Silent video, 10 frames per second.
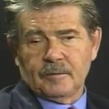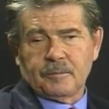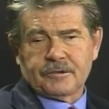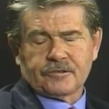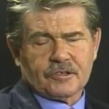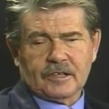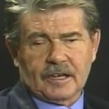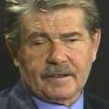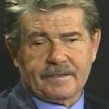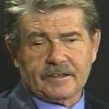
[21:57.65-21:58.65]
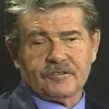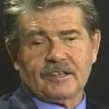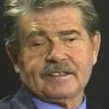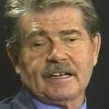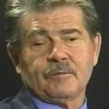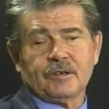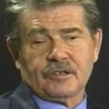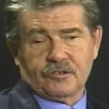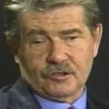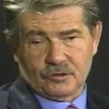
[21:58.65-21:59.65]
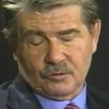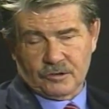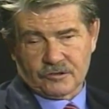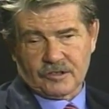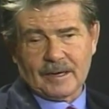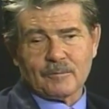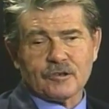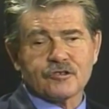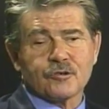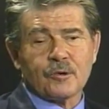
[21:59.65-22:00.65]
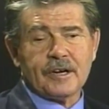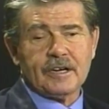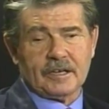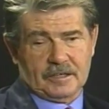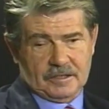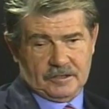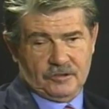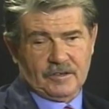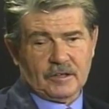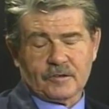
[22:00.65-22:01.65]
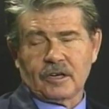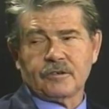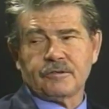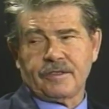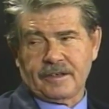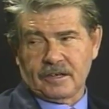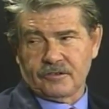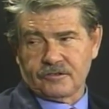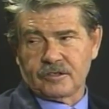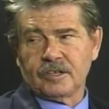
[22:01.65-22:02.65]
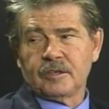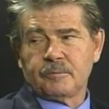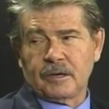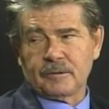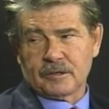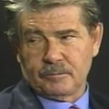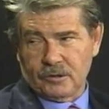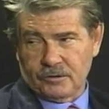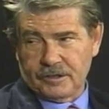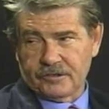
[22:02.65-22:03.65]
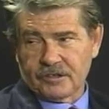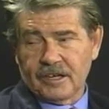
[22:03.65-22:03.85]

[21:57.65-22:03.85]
But there's a lot of things like that we could do. There's a lot more training. You've got over 100,000 public employees,